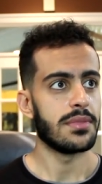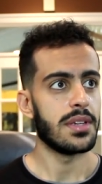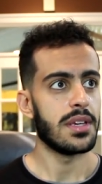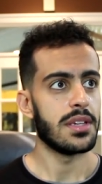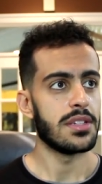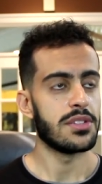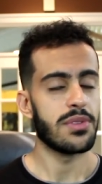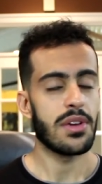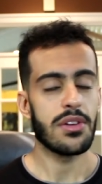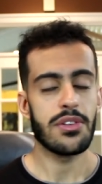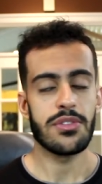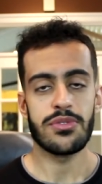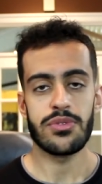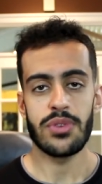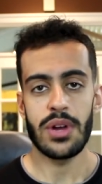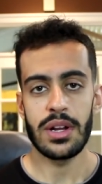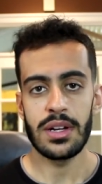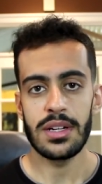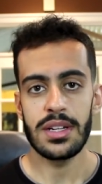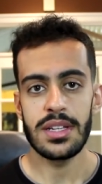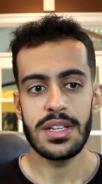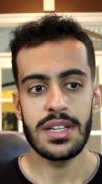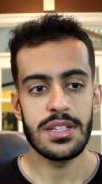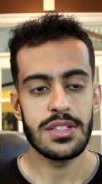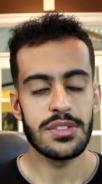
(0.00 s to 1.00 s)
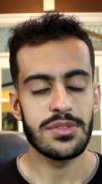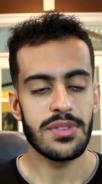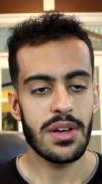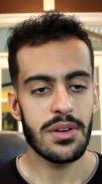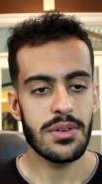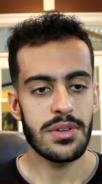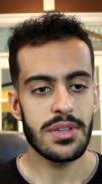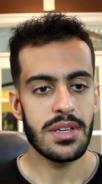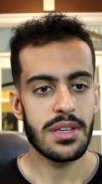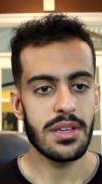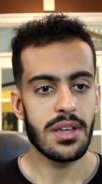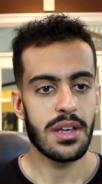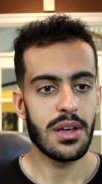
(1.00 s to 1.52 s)
he's very friendly, and he's
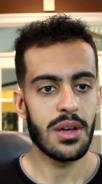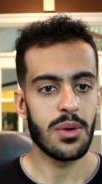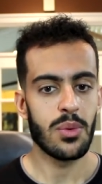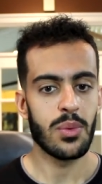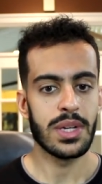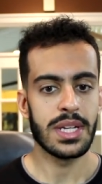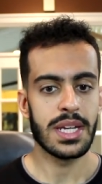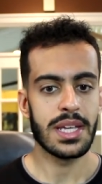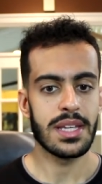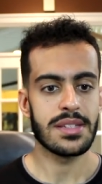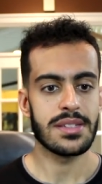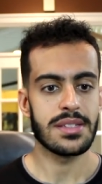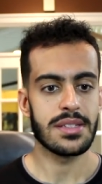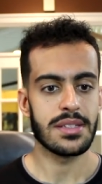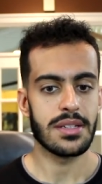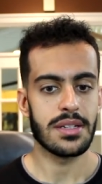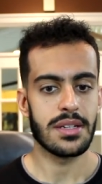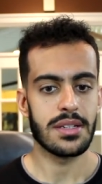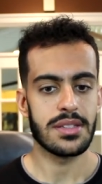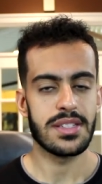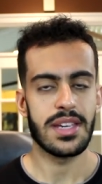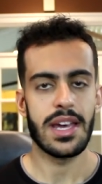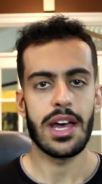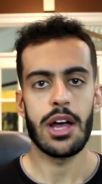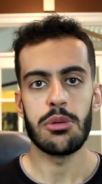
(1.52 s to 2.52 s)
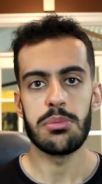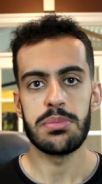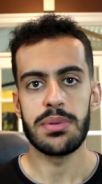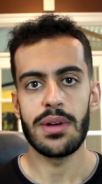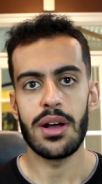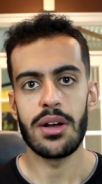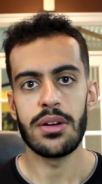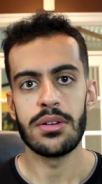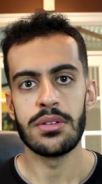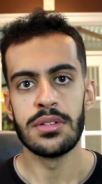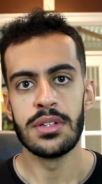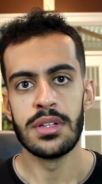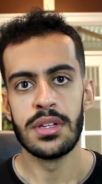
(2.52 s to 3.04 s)
very willing to help
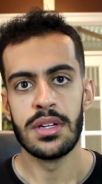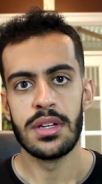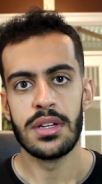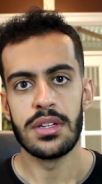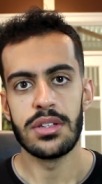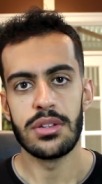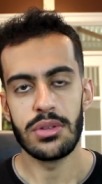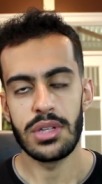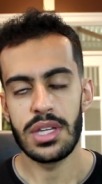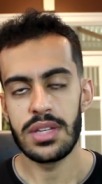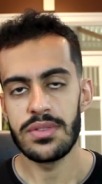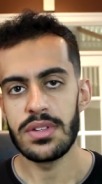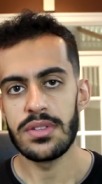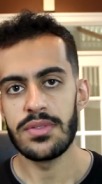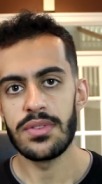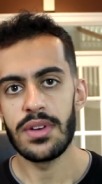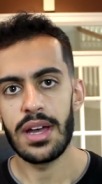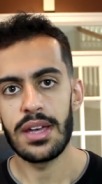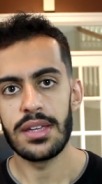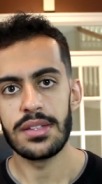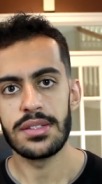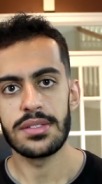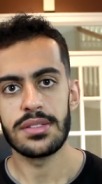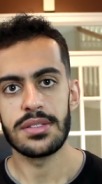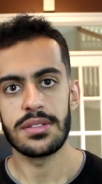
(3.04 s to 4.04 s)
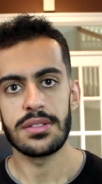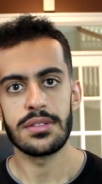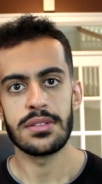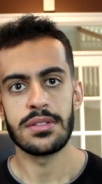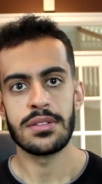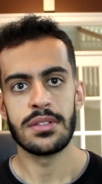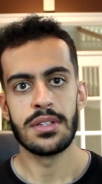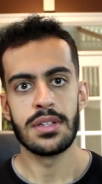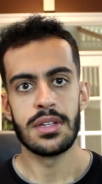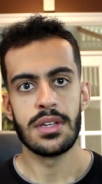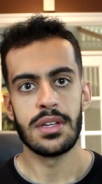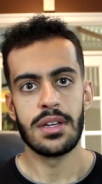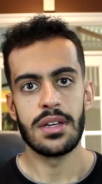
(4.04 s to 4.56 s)
out, give advice,
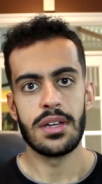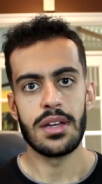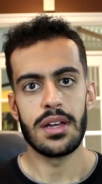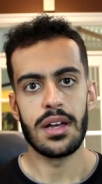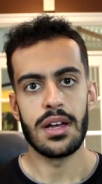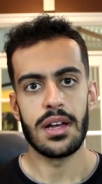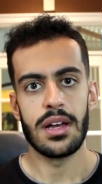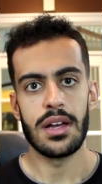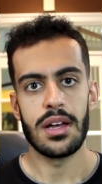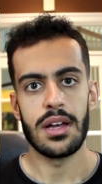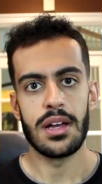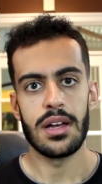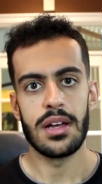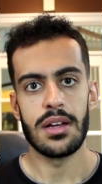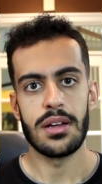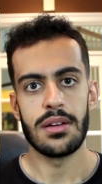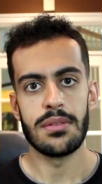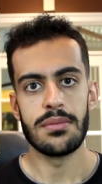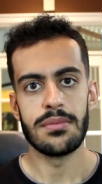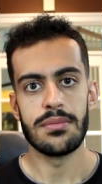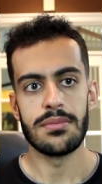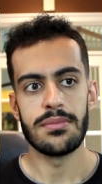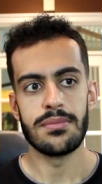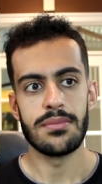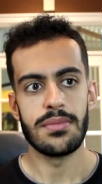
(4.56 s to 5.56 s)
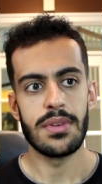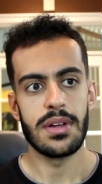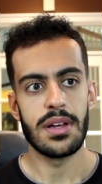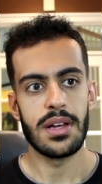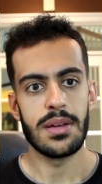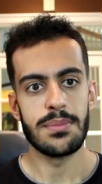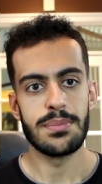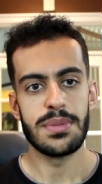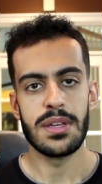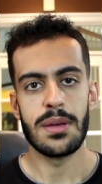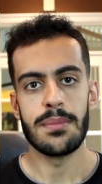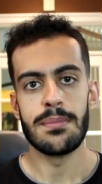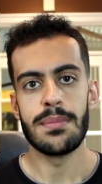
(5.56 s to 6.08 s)

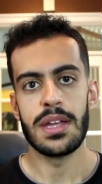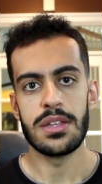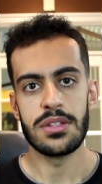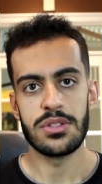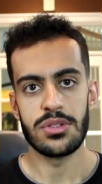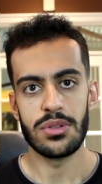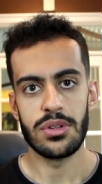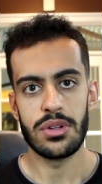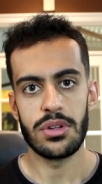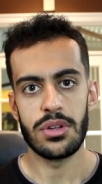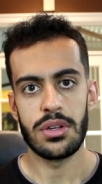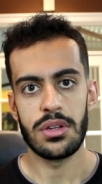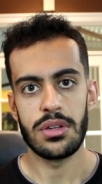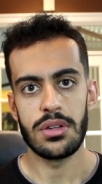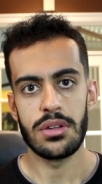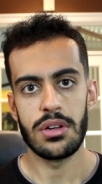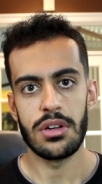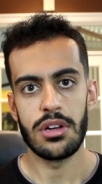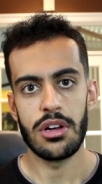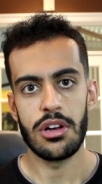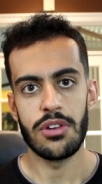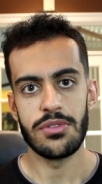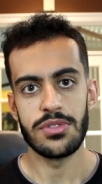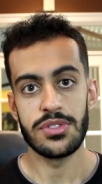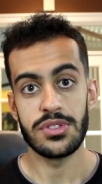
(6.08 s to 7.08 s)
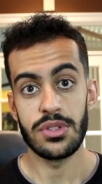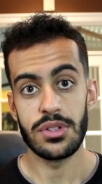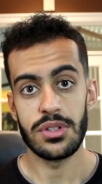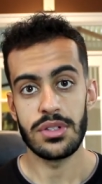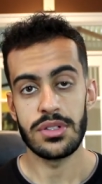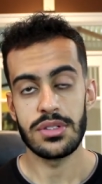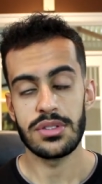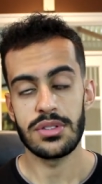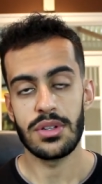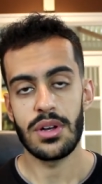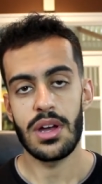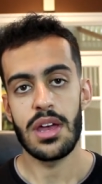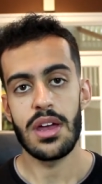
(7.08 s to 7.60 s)
and be a mentor of
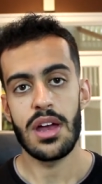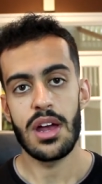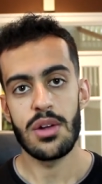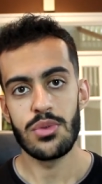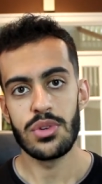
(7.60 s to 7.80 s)
sorts. So I